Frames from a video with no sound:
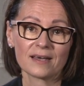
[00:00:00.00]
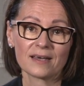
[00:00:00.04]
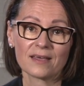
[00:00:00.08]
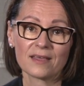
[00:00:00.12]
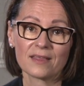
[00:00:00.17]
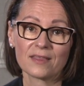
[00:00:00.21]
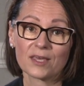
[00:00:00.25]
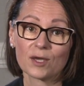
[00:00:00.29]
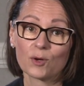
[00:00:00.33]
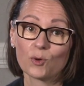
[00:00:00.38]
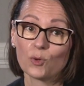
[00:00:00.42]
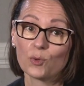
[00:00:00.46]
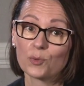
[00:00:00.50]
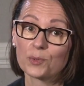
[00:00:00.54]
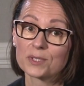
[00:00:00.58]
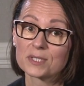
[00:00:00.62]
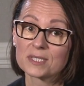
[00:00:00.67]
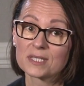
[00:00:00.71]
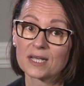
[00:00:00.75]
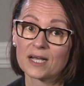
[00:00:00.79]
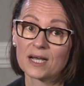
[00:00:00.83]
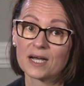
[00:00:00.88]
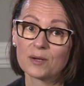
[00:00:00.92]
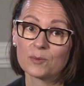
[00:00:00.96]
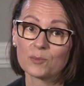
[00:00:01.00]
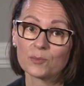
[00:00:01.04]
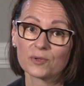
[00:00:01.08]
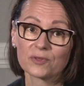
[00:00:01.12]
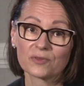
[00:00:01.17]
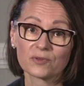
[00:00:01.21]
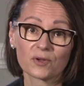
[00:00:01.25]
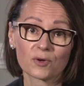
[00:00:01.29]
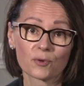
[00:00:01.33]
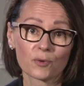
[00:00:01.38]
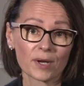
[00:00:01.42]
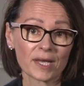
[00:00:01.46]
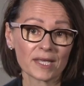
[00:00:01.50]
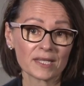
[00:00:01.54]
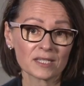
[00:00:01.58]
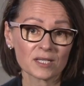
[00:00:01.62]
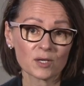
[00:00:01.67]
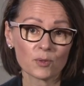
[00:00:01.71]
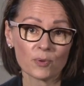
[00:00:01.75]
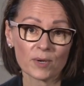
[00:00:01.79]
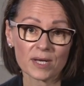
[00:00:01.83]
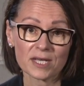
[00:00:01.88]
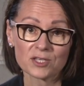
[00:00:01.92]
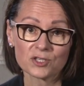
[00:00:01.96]
They always come with great
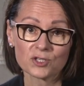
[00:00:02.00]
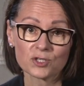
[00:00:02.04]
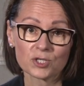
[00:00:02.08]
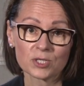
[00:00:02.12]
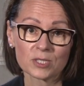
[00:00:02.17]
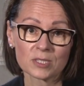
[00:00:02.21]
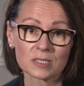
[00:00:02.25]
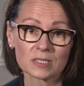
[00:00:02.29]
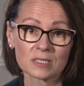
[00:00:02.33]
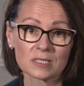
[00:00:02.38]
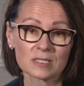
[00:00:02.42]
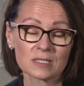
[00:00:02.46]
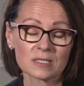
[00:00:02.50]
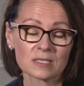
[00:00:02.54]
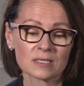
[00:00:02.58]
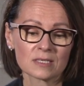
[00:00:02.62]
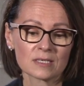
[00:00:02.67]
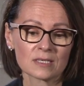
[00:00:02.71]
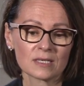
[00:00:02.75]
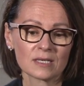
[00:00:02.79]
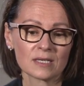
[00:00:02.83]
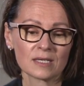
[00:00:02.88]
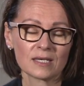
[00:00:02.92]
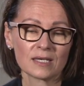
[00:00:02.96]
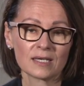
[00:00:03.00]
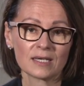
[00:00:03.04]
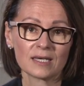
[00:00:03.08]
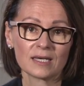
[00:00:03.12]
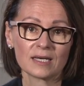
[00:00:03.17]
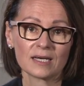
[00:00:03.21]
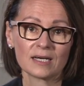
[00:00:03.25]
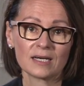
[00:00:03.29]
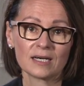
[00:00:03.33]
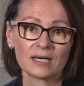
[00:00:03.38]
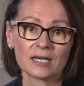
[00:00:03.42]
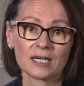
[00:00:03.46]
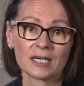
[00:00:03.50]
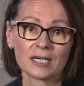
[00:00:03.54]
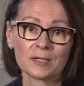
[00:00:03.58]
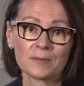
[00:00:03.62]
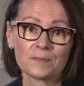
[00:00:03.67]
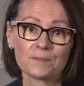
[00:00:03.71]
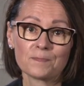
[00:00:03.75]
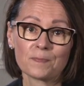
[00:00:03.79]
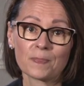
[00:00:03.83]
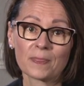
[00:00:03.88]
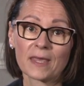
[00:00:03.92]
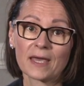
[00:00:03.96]
questions,
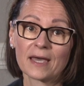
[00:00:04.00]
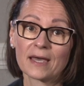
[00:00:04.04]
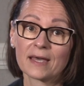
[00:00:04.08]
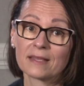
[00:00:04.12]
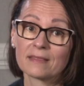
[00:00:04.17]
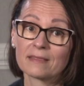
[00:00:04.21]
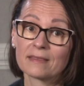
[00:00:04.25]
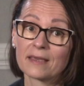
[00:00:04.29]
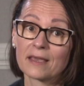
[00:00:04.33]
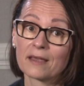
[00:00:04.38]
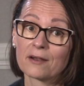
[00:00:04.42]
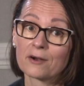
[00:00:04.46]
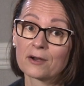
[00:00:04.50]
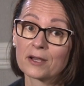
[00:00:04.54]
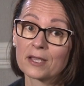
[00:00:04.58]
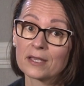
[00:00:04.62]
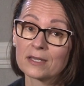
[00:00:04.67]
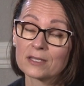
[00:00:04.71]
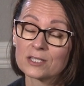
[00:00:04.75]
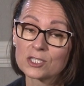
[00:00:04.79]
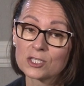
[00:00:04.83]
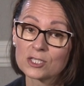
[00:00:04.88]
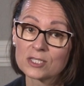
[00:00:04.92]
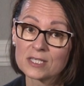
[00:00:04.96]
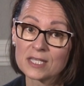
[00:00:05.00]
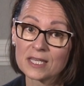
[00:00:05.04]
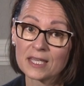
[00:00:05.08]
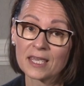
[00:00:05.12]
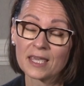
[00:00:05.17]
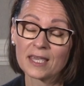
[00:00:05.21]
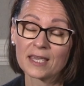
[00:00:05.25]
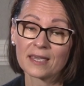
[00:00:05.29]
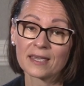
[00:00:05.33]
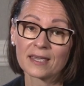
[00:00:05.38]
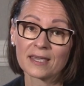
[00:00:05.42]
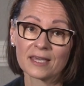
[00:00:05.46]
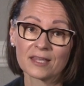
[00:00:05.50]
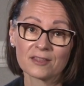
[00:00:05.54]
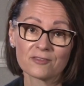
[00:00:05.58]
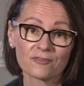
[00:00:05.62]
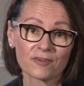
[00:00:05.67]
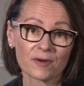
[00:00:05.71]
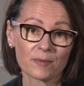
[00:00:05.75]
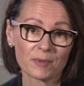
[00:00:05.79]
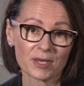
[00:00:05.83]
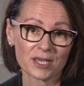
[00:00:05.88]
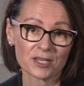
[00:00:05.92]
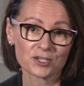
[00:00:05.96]
and they are seeking
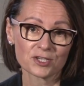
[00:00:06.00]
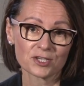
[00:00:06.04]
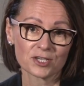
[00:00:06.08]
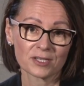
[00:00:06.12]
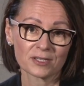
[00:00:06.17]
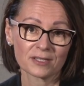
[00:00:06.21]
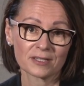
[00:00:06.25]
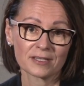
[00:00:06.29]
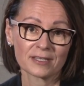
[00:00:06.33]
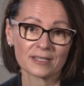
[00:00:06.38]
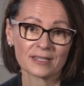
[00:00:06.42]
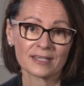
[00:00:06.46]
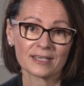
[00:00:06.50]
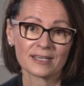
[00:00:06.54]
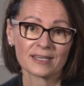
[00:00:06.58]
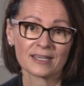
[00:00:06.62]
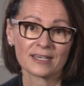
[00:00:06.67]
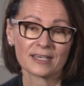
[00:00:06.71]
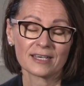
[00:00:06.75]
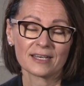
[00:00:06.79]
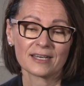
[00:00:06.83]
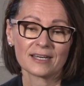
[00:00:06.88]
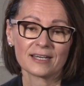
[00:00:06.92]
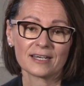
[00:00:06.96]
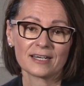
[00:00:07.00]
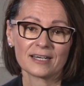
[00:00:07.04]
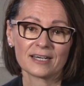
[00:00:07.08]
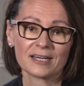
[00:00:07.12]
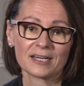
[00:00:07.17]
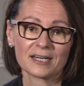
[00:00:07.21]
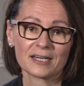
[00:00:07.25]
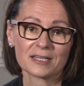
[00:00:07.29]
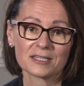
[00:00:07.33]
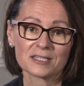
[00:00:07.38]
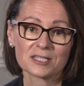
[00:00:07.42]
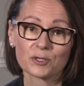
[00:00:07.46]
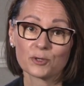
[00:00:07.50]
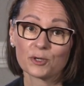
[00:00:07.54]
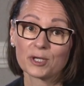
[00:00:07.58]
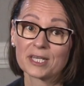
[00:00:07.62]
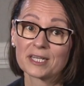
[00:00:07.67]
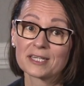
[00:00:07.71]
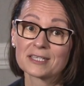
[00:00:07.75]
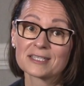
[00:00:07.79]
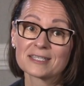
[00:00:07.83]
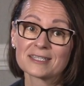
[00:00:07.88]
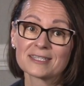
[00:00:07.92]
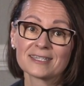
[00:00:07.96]
information. So it
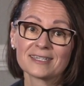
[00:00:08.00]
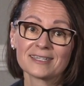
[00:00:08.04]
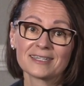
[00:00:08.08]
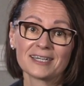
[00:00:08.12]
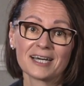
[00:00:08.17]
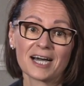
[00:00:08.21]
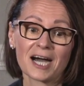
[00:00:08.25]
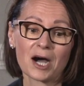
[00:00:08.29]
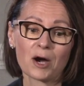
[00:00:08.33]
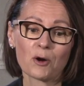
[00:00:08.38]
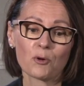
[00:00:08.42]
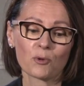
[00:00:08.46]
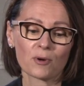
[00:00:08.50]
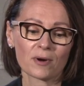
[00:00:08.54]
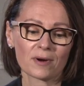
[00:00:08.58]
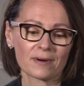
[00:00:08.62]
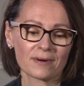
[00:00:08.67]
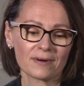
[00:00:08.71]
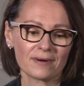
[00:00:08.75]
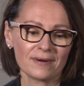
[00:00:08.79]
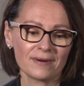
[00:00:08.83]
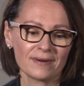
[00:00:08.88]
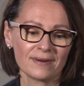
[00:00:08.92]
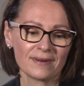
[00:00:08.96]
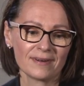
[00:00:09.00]
is our